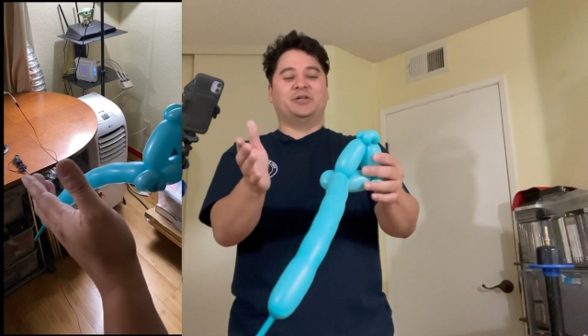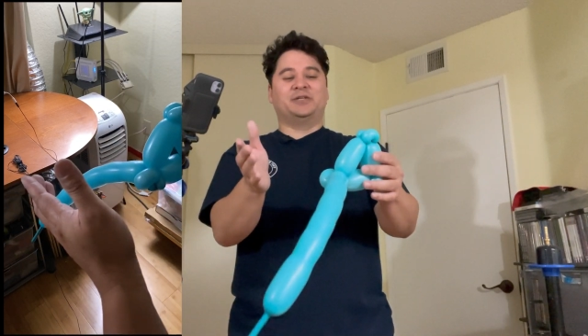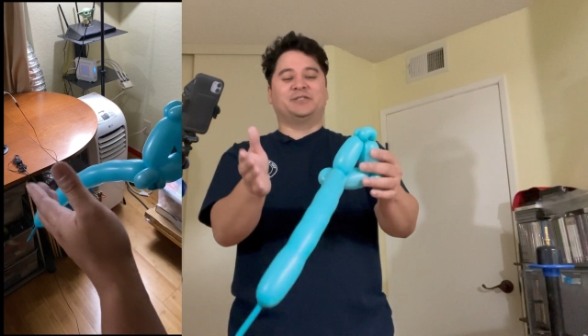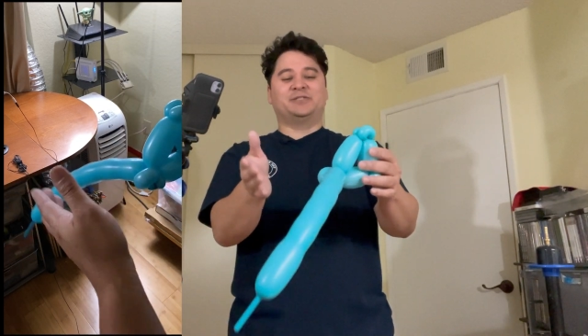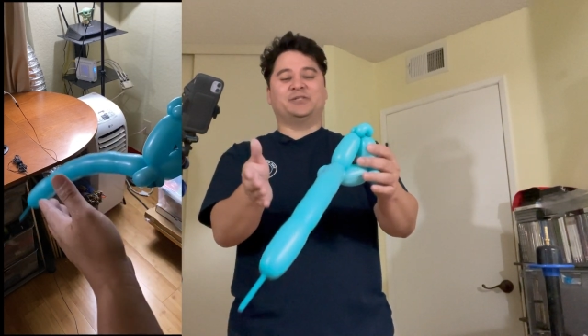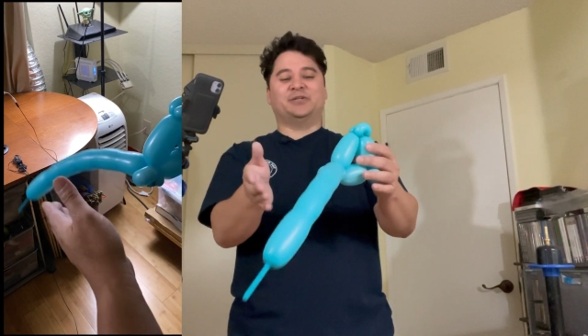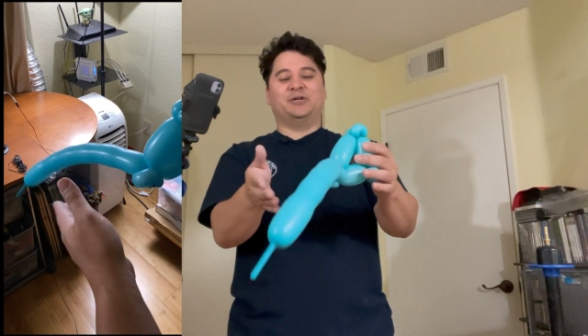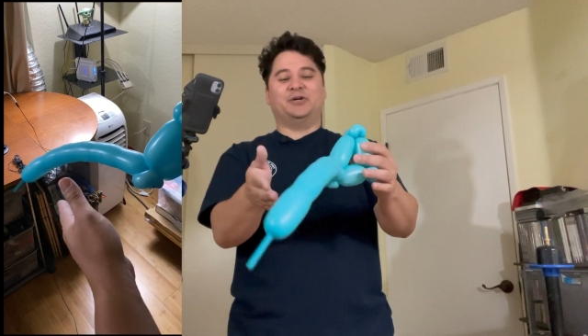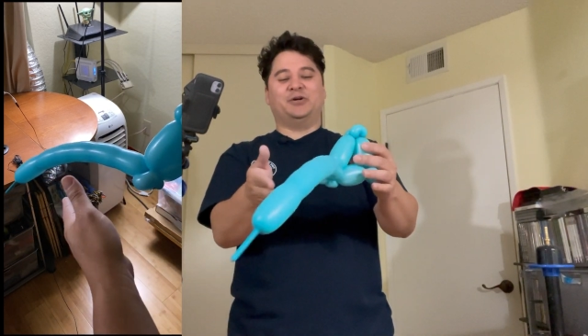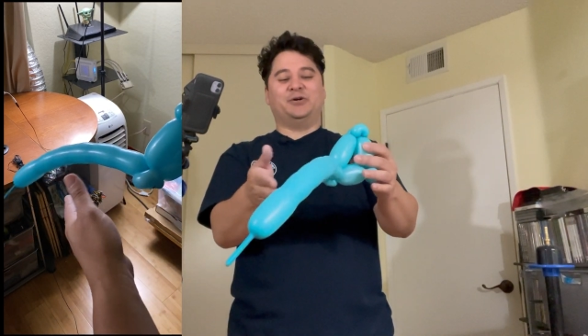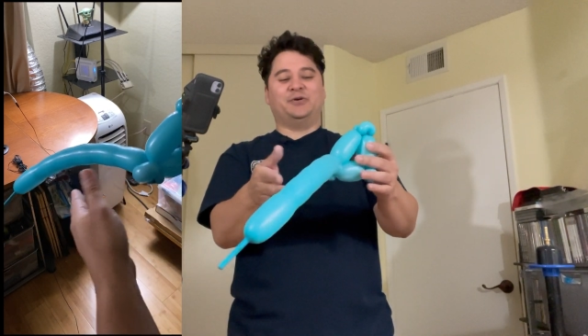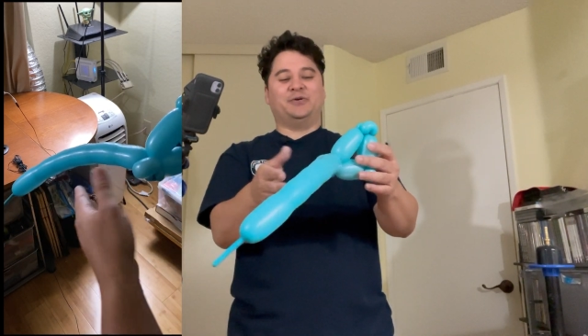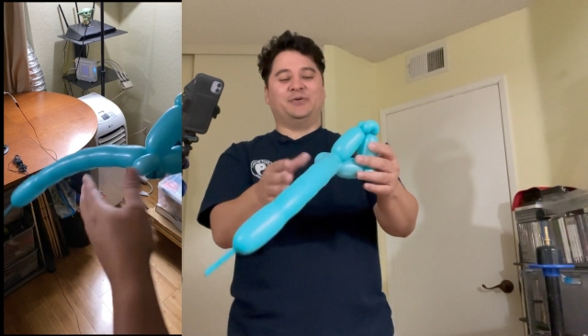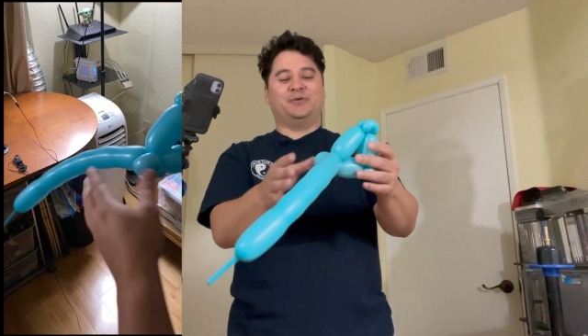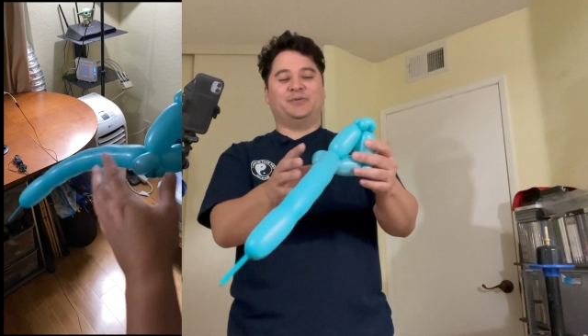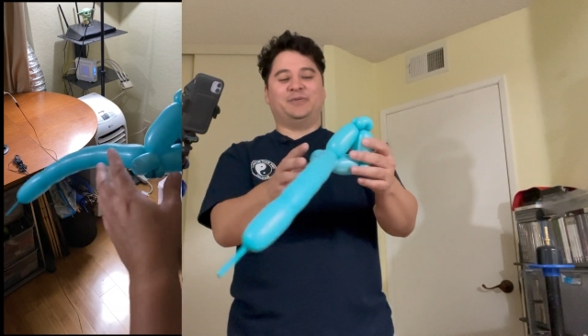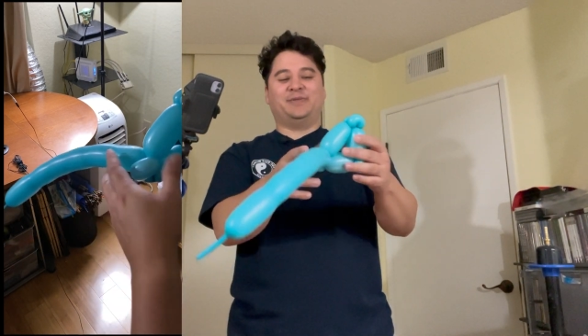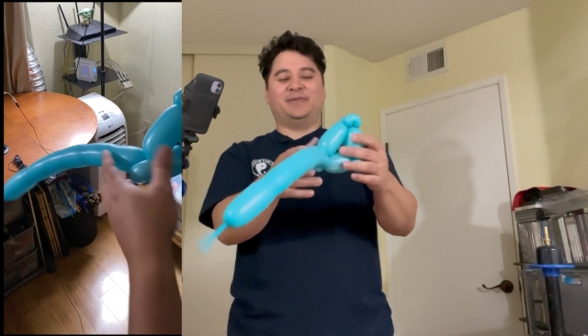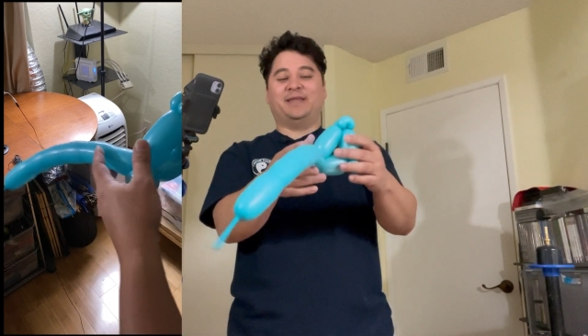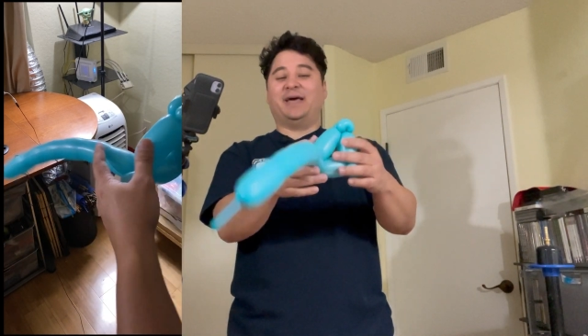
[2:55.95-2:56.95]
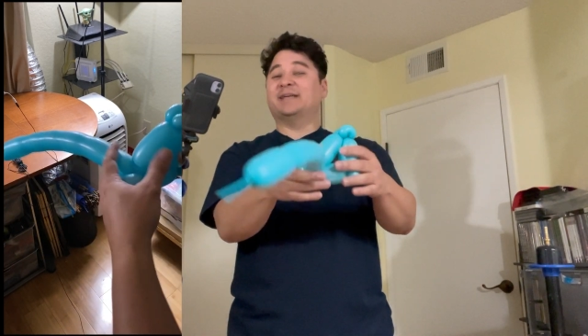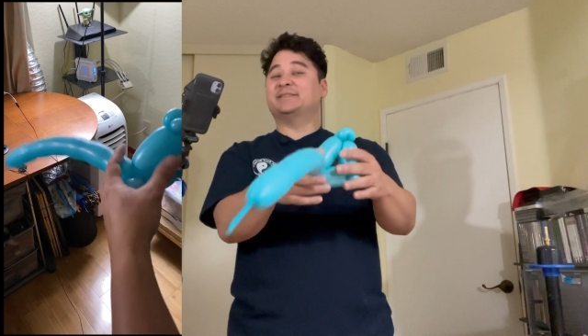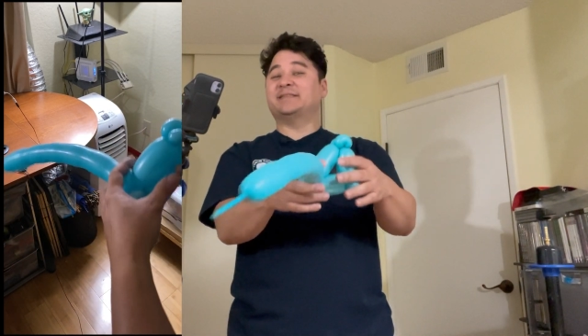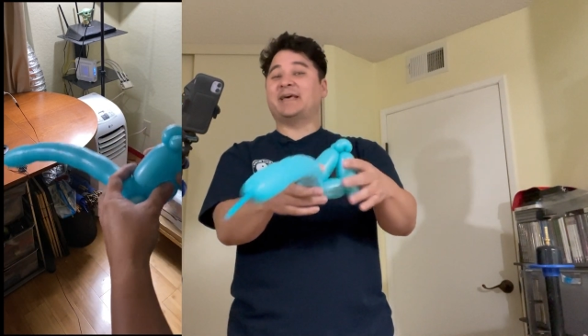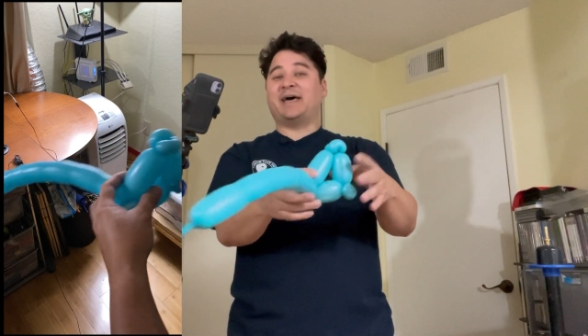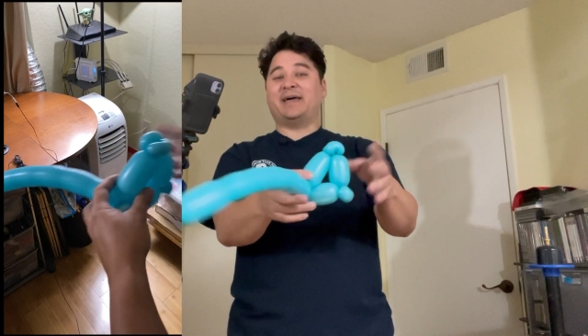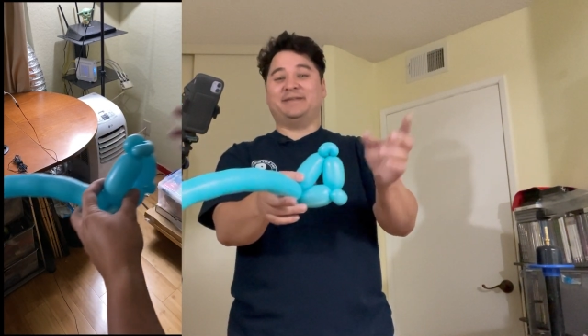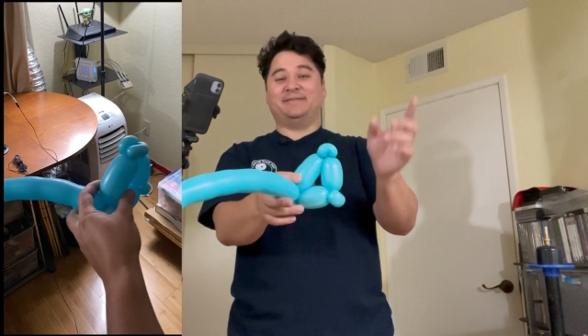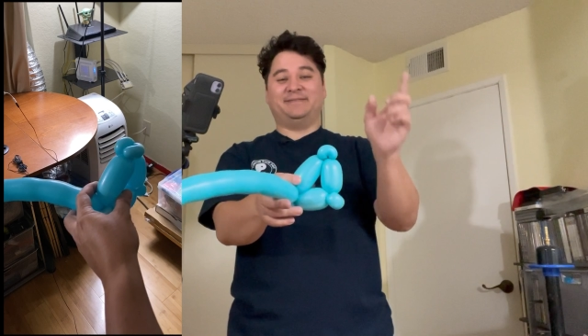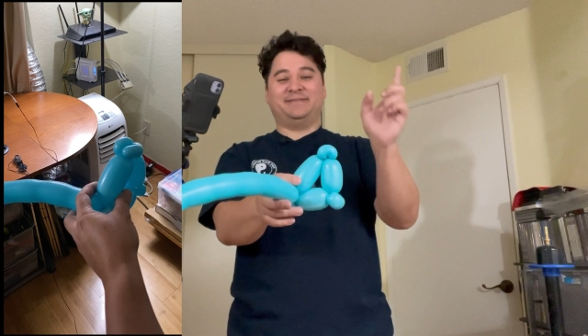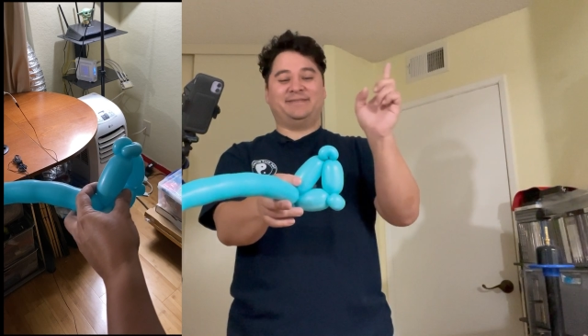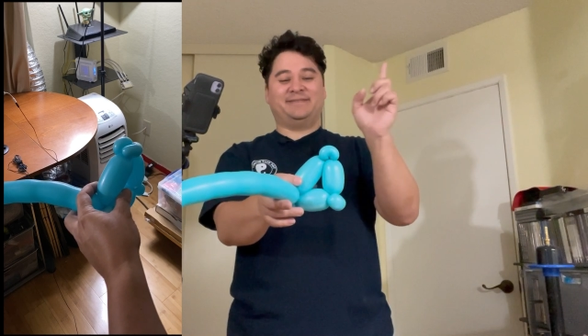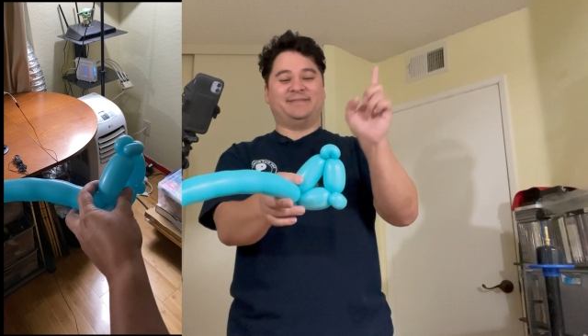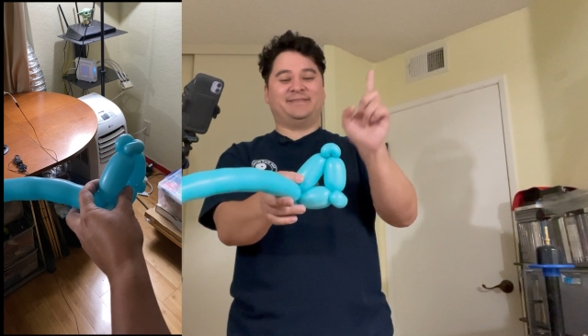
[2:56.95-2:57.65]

So that's that.